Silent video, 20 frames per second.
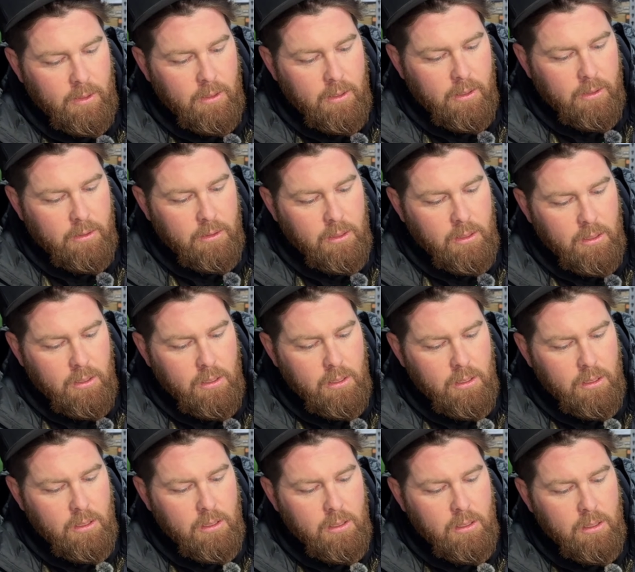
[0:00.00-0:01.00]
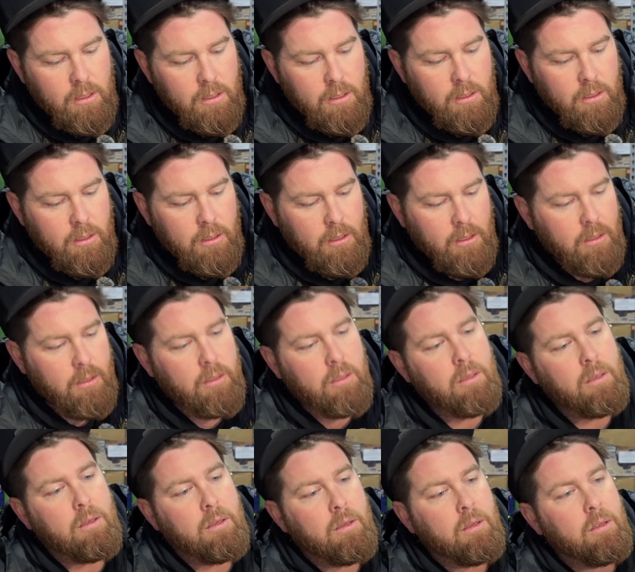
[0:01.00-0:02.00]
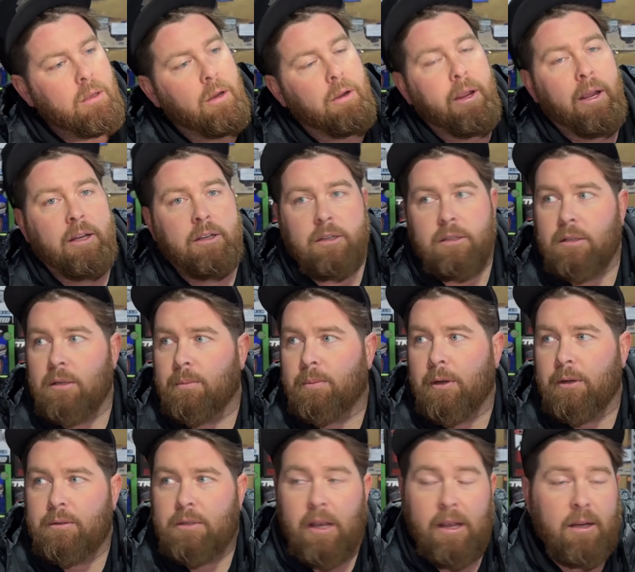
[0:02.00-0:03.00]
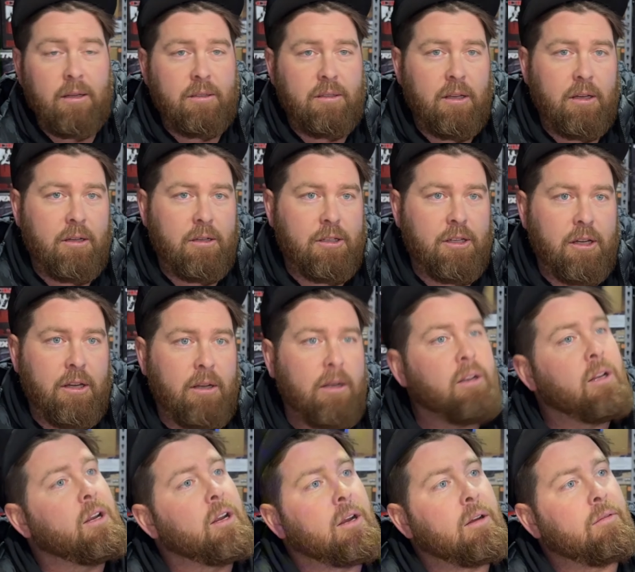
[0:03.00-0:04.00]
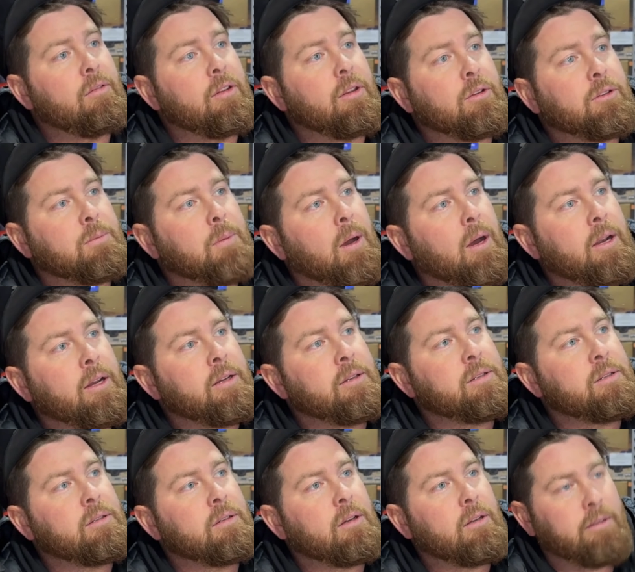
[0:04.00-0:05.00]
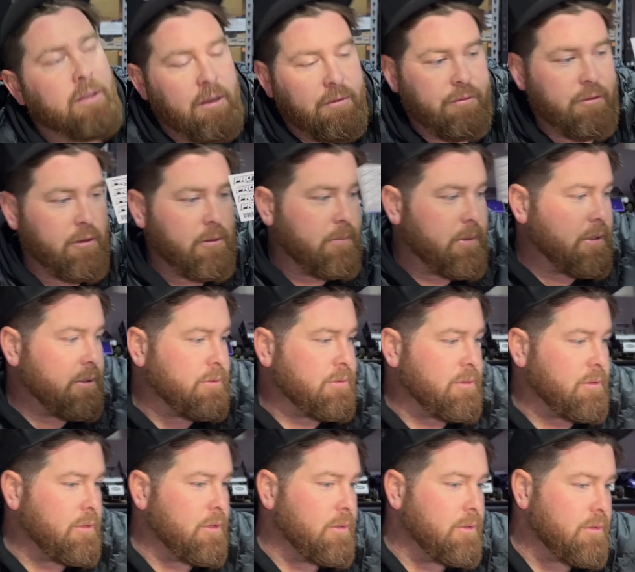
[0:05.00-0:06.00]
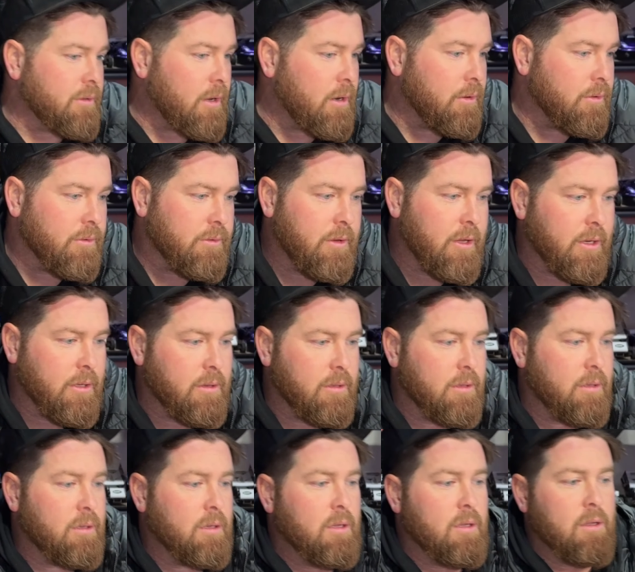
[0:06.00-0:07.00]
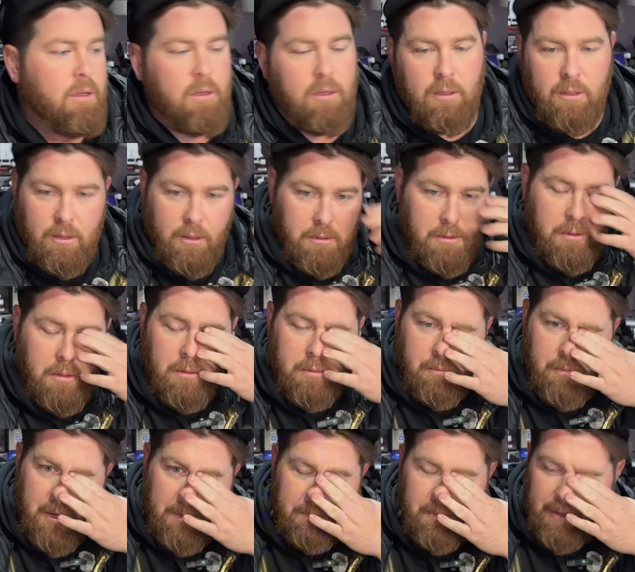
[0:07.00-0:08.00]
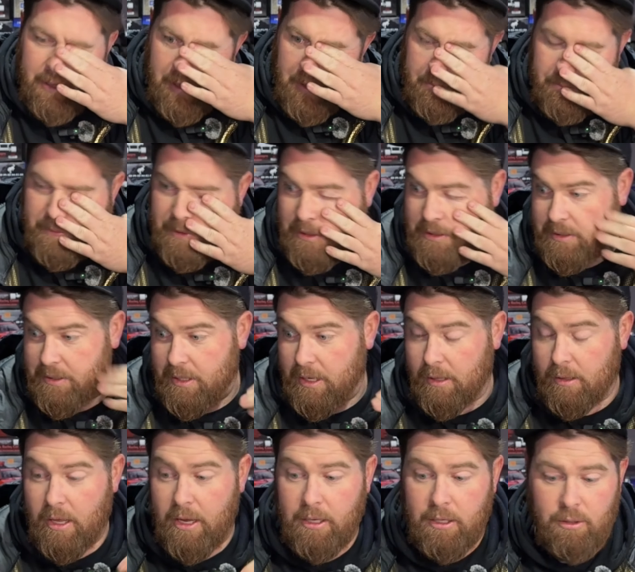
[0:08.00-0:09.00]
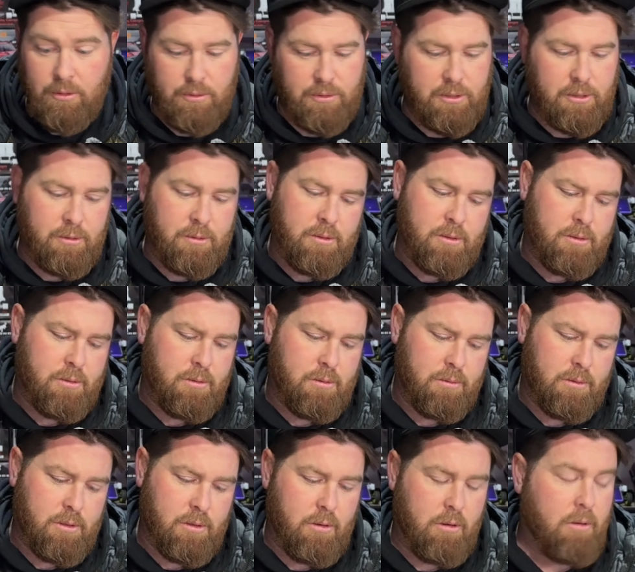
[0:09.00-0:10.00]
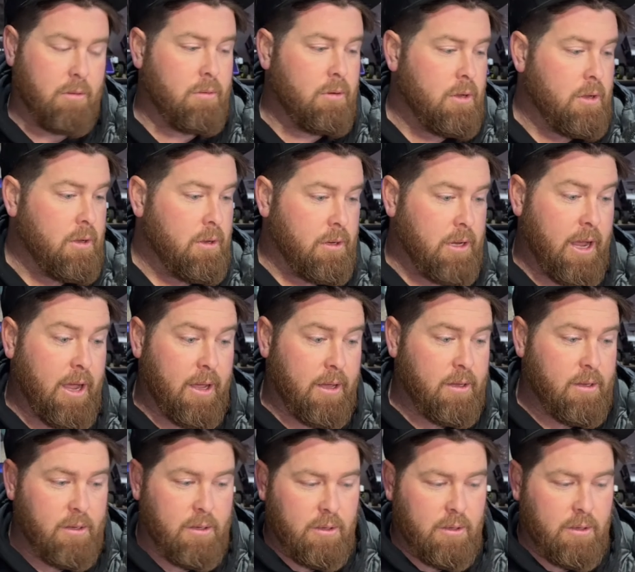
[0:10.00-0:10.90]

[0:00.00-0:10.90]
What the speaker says: And then, oh yeah, just a ProTech sticker sheet for those bodies. I'll definitely be using those. I always like to rep the companies that I like using. So yeah,